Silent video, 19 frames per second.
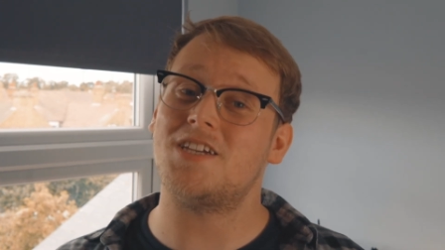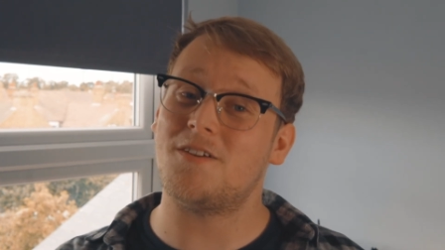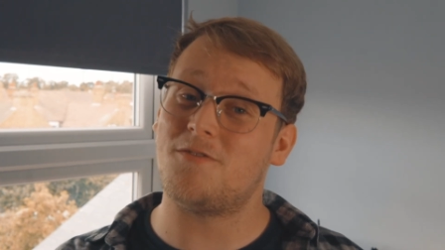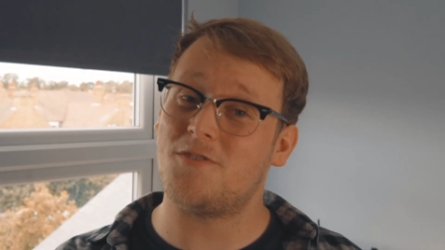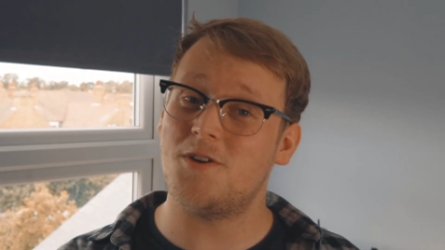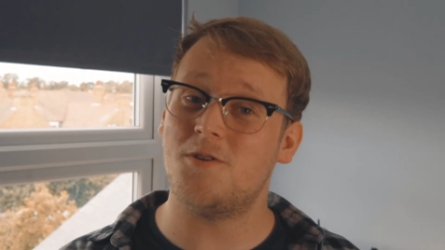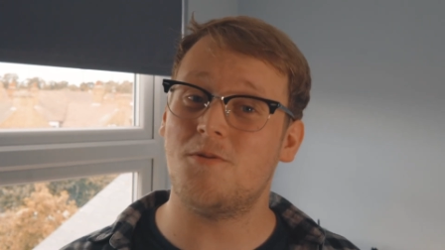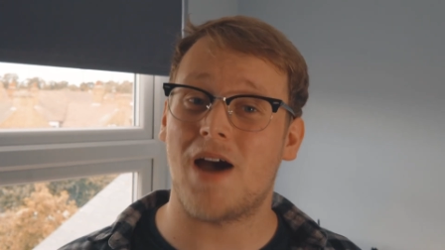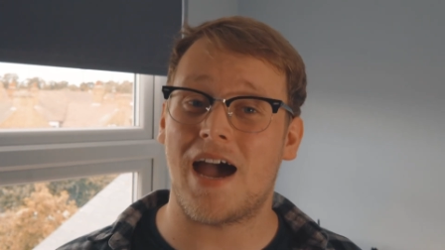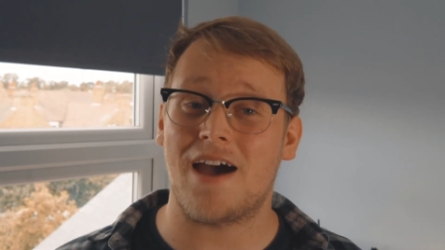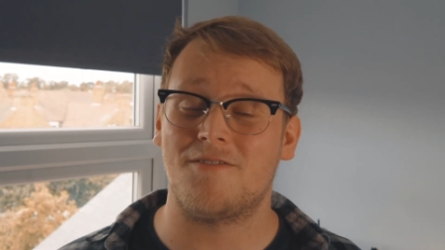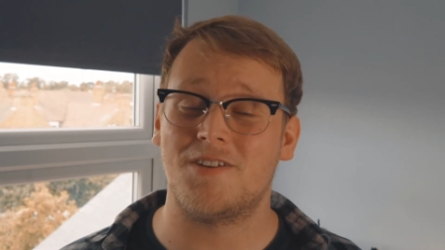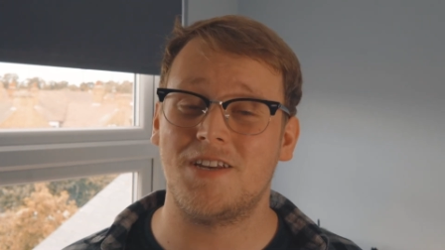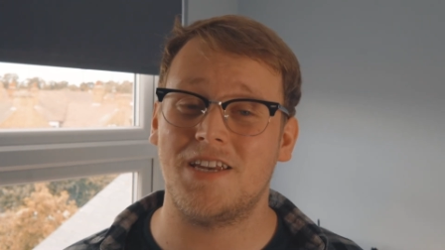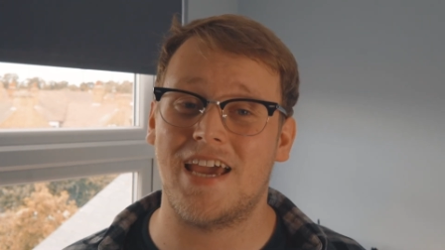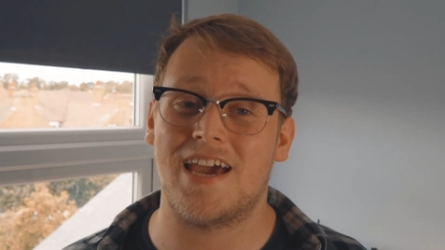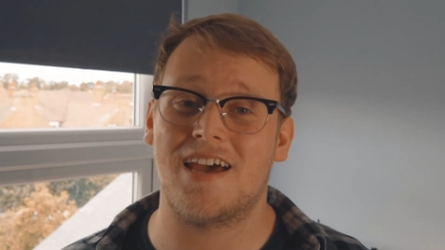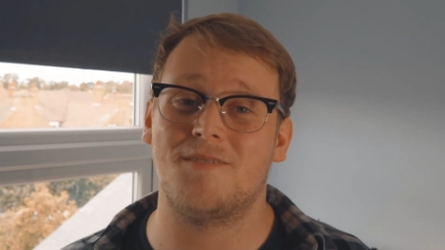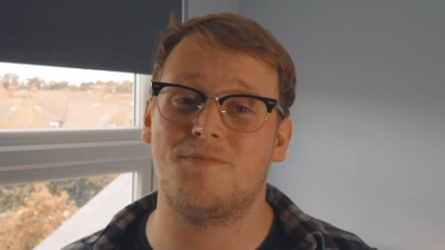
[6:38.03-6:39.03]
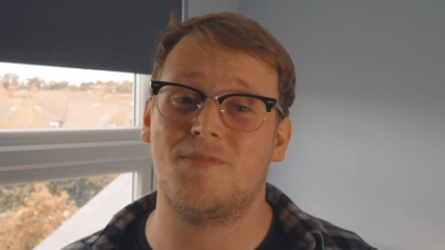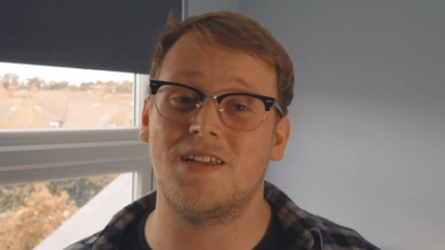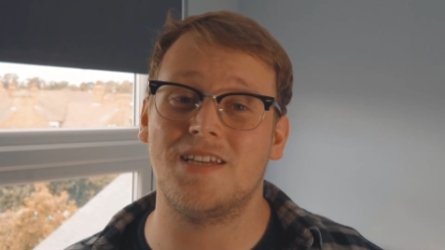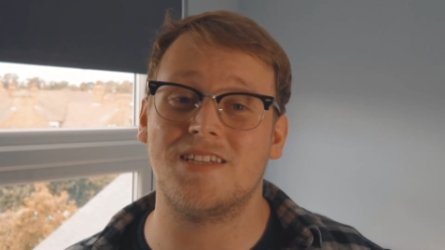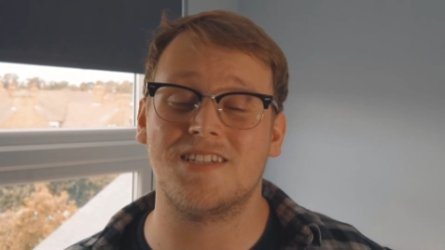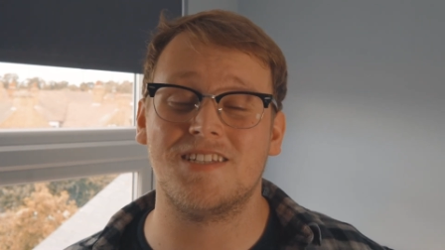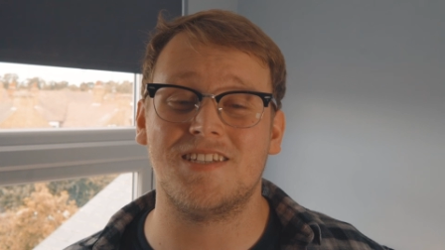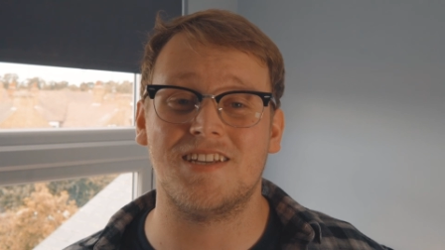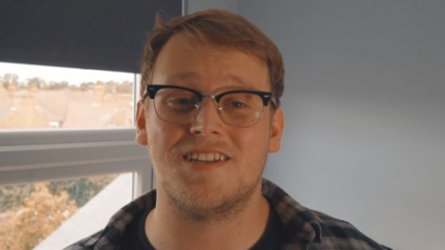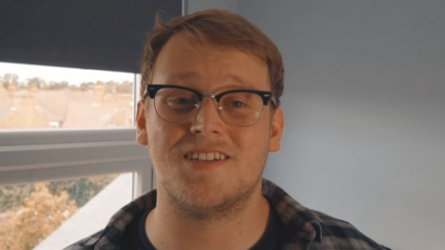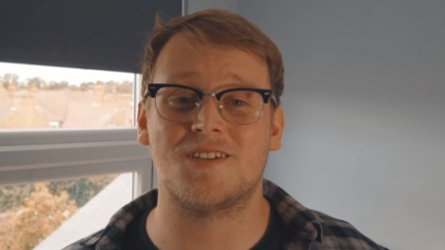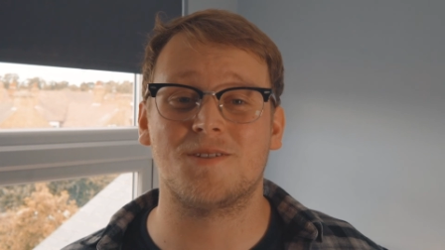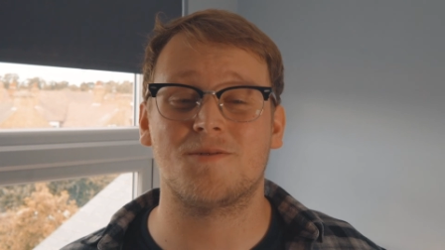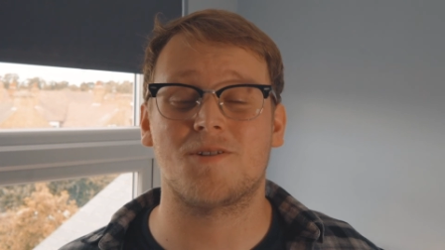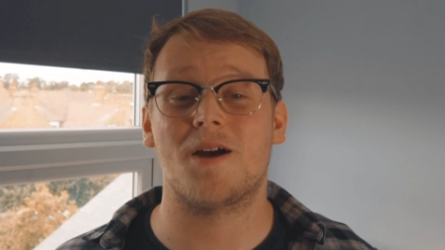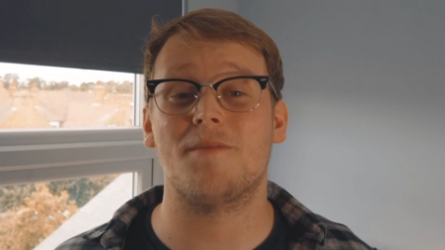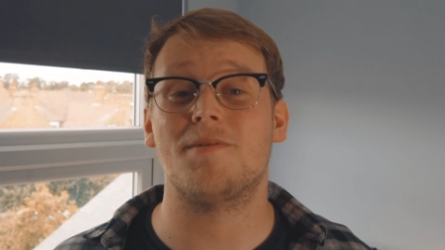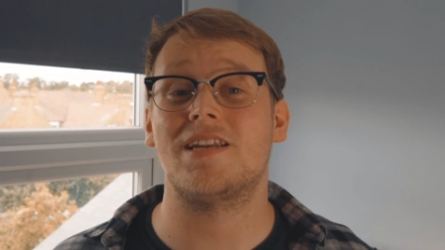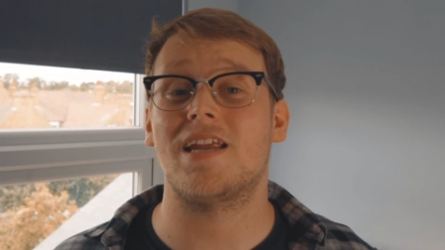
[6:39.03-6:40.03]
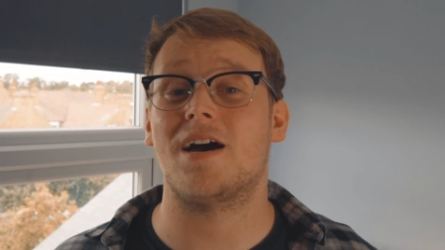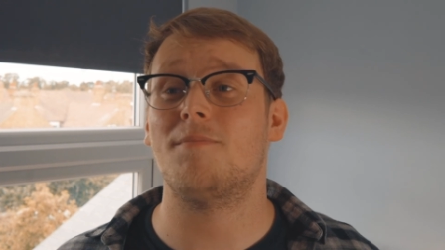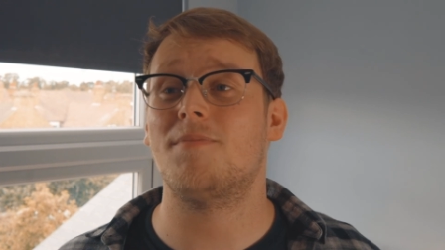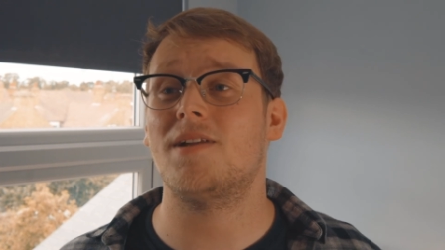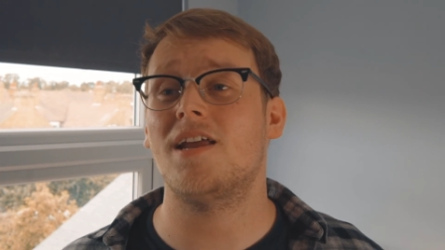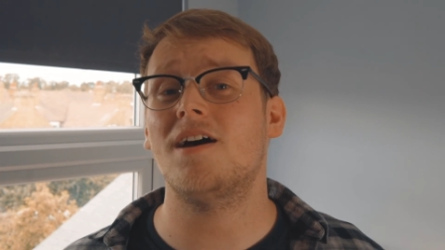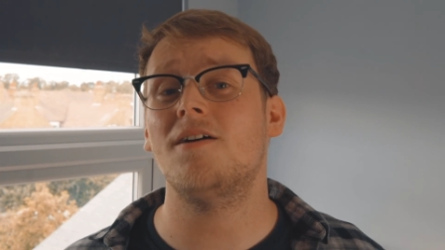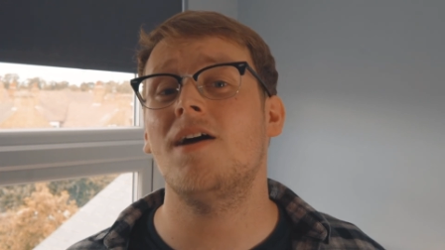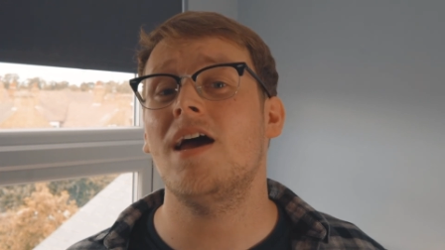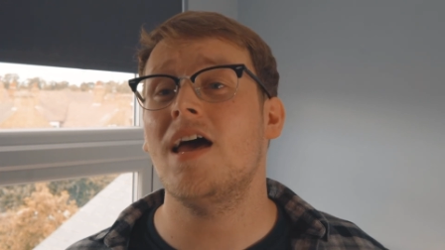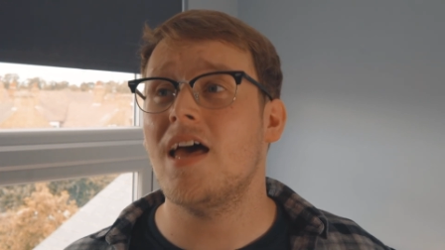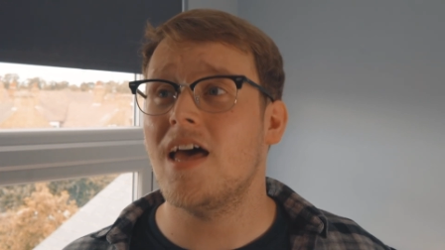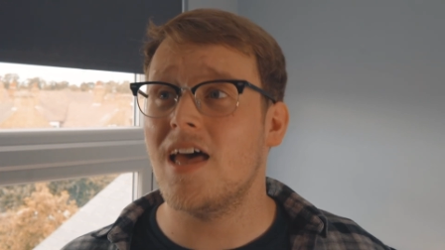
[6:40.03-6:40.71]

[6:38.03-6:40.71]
If you haven't yet, please consider subscribing down below.